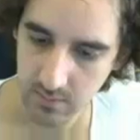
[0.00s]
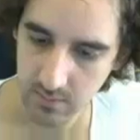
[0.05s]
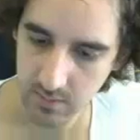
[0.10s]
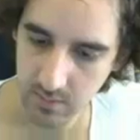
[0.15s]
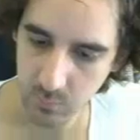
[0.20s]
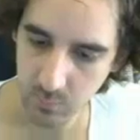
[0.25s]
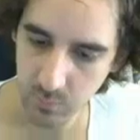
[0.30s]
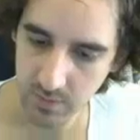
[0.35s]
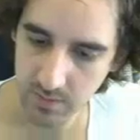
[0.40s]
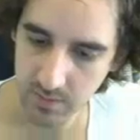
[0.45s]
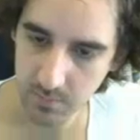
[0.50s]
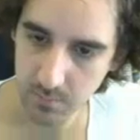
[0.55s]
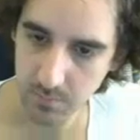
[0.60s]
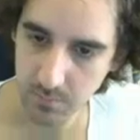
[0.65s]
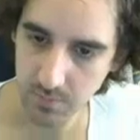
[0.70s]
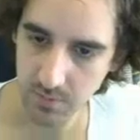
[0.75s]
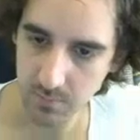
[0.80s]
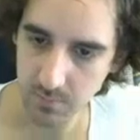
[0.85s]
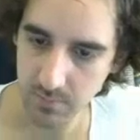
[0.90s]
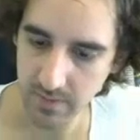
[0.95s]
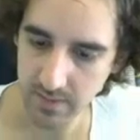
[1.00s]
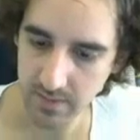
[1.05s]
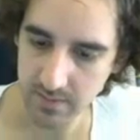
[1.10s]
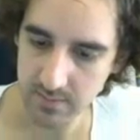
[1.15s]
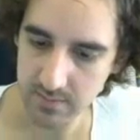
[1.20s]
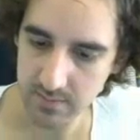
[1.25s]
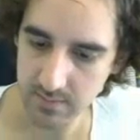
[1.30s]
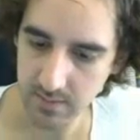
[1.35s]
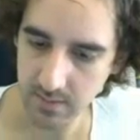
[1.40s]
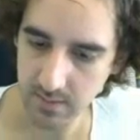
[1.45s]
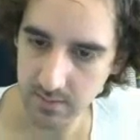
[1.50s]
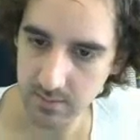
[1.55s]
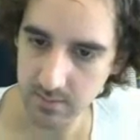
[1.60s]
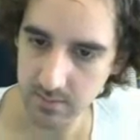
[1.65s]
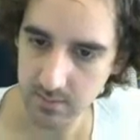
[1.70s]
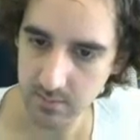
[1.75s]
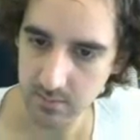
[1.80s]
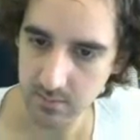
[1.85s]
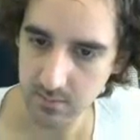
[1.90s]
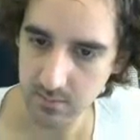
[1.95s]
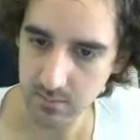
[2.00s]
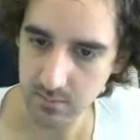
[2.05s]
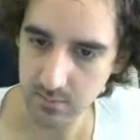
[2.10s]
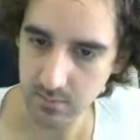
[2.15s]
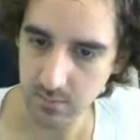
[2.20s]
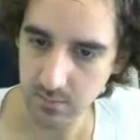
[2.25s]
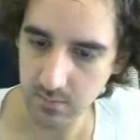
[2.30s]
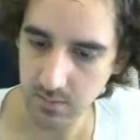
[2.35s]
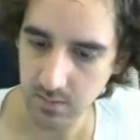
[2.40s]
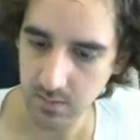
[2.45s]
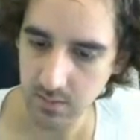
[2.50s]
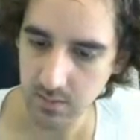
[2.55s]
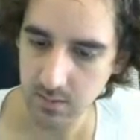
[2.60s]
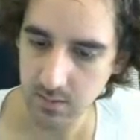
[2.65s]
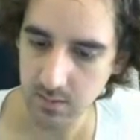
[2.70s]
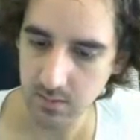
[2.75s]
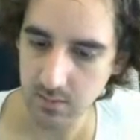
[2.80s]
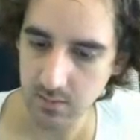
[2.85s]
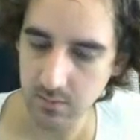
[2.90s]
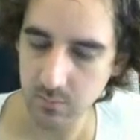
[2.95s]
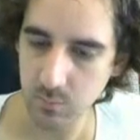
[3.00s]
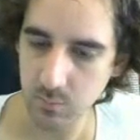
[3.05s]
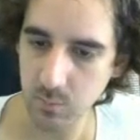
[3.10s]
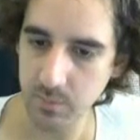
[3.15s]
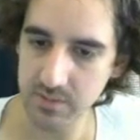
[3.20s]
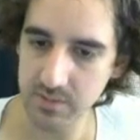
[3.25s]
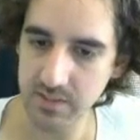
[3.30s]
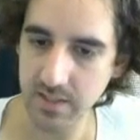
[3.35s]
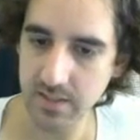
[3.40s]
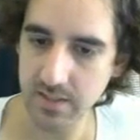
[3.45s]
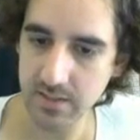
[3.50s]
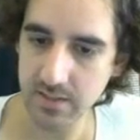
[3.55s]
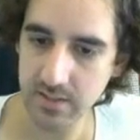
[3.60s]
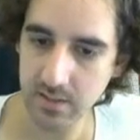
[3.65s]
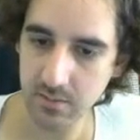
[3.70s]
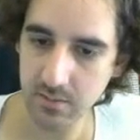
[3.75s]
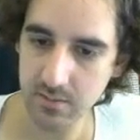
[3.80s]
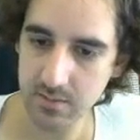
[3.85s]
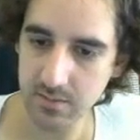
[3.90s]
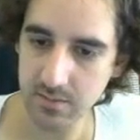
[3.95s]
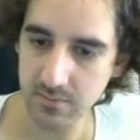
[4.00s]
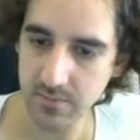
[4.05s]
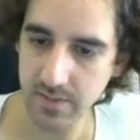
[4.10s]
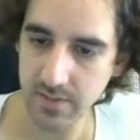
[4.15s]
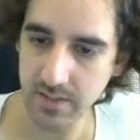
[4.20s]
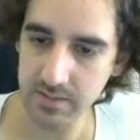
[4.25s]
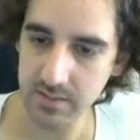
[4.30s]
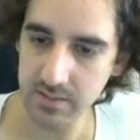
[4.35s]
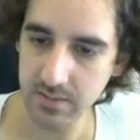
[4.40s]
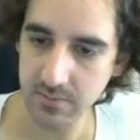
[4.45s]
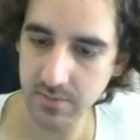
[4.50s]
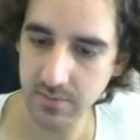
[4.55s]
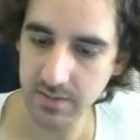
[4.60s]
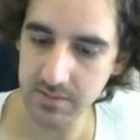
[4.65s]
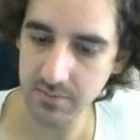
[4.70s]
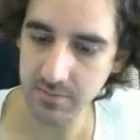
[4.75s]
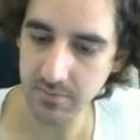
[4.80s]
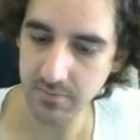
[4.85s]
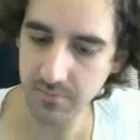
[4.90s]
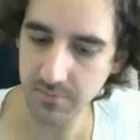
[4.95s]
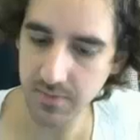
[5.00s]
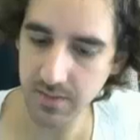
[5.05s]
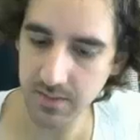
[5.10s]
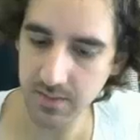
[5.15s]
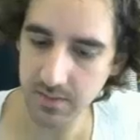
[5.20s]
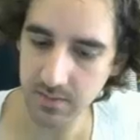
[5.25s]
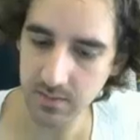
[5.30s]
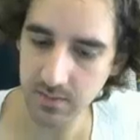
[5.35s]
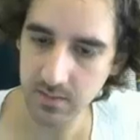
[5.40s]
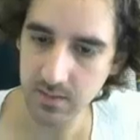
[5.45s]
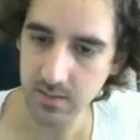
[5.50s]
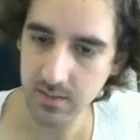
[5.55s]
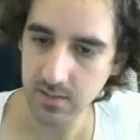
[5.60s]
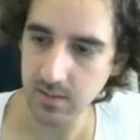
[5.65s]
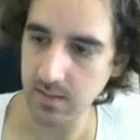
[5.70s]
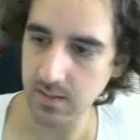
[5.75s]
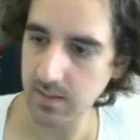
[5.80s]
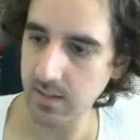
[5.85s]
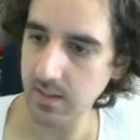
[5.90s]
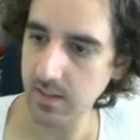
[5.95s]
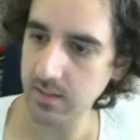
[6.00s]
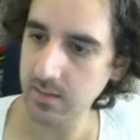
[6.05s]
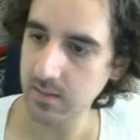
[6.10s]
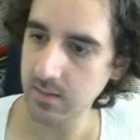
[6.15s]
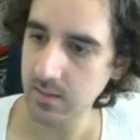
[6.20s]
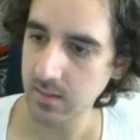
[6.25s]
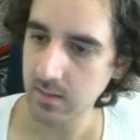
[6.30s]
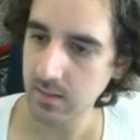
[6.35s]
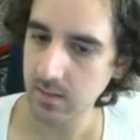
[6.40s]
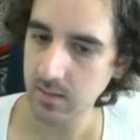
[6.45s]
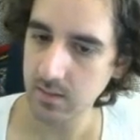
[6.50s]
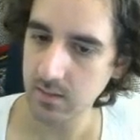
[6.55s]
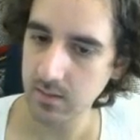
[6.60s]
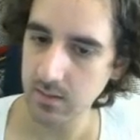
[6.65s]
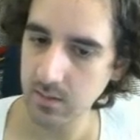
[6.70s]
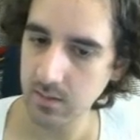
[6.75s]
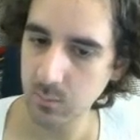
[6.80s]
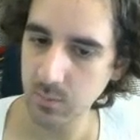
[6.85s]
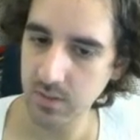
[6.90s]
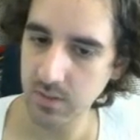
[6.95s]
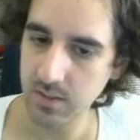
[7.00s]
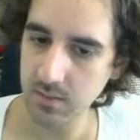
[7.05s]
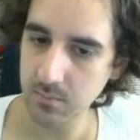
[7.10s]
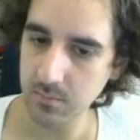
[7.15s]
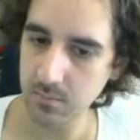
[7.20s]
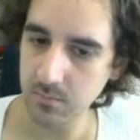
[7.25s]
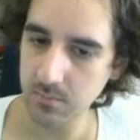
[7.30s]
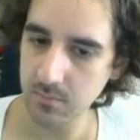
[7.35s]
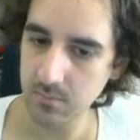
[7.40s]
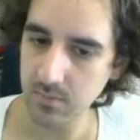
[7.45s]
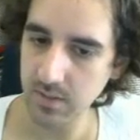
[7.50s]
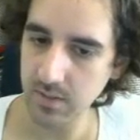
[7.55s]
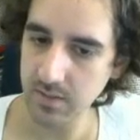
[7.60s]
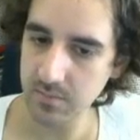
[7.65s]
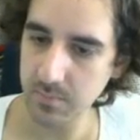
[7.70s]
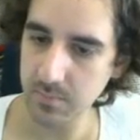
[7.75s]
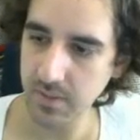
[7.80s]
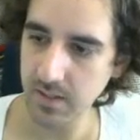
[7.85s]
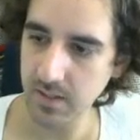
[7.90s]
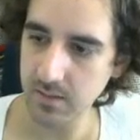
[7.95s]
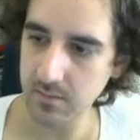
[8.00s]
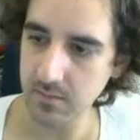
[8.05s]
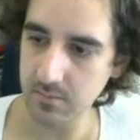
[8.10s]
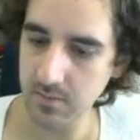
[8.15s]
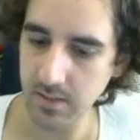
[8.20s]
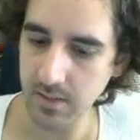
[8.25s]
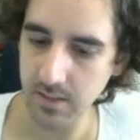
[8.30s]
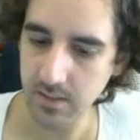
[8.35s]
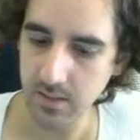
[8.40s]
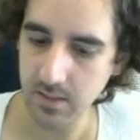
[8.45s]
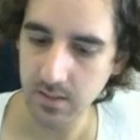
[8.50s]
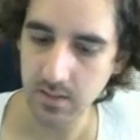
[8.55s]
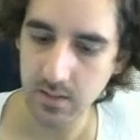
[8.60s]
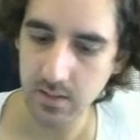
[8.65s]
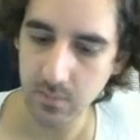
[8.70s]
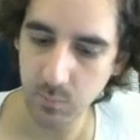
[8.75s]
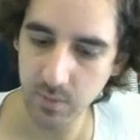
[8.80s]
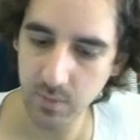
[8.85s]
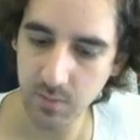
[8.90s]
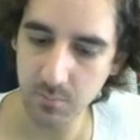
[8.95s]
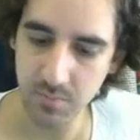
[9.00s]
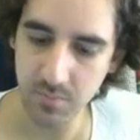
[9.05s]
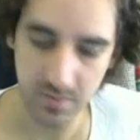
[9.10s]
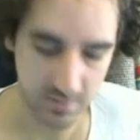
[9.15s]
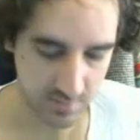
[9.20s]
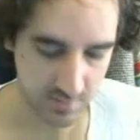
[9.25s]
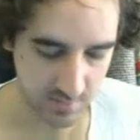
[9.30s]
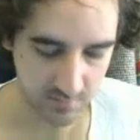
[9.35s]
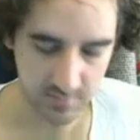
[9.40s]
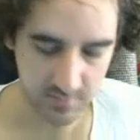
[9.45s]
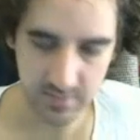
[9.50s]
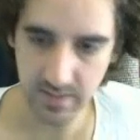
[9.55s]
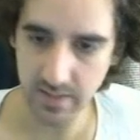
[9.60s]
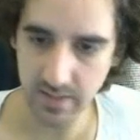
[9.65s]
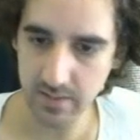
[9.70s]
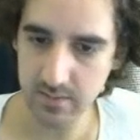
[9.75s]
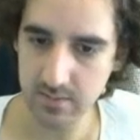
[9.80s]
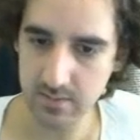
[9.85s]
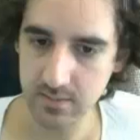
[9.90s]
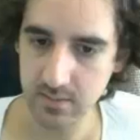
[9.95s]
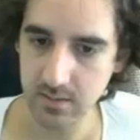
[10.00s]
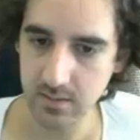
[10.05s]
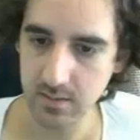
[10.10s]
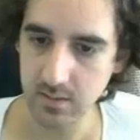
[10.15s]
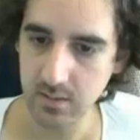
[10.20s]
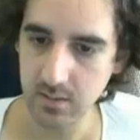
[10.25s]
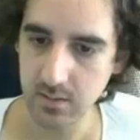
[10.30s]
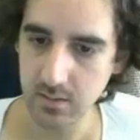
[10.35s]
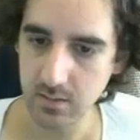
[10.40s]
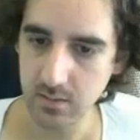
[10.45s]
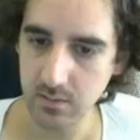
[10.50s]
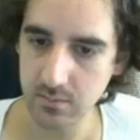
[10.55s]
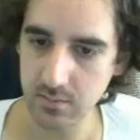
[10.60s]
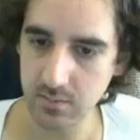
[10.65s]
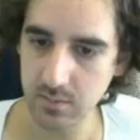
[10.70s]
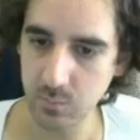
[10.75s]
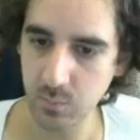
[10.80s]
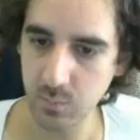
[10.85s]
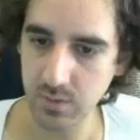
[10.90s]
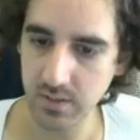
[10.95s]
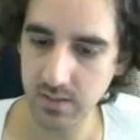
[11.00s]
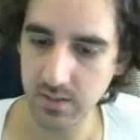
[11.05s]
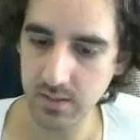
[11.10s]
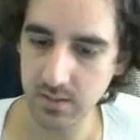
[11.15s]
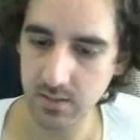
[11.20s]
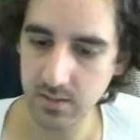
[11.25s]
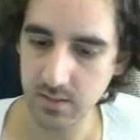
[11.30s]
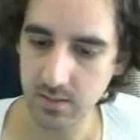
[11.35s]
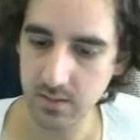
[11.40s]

and we can put it back inside. So what we're getting now is a very, very thin line that we can expand, right? We can press Shift X so that we